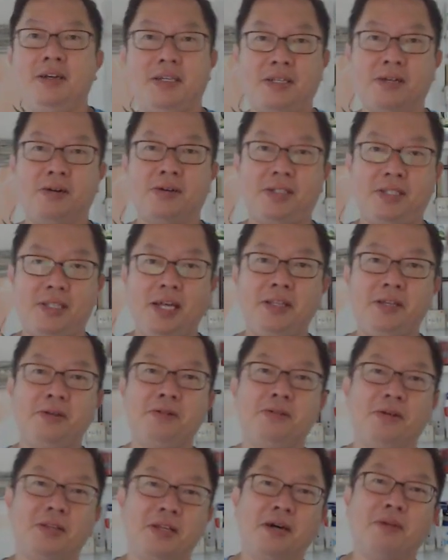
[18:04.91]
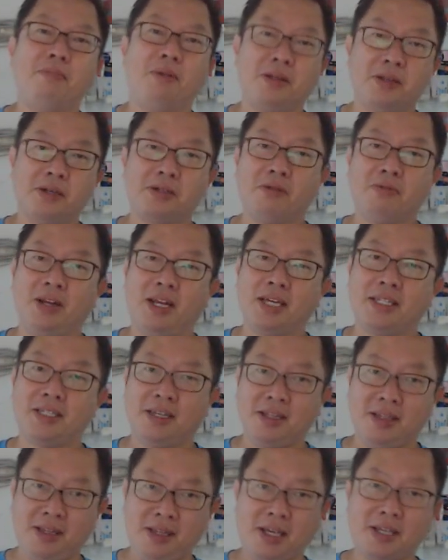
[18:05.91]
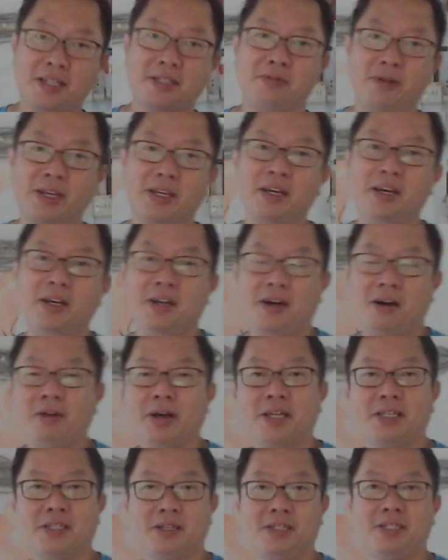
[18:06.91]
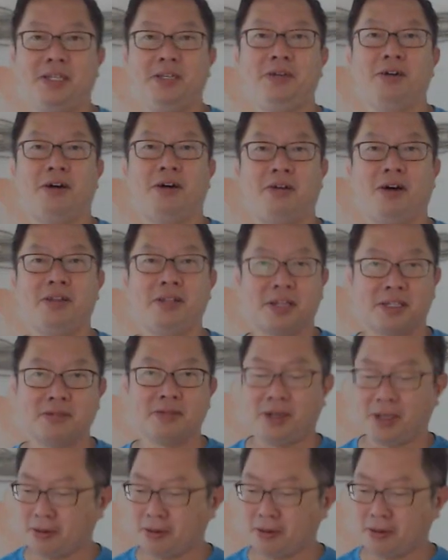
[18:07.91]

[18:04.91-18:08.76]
So stay tuned to the model drawing lesson next week. Alright, so see you around next week.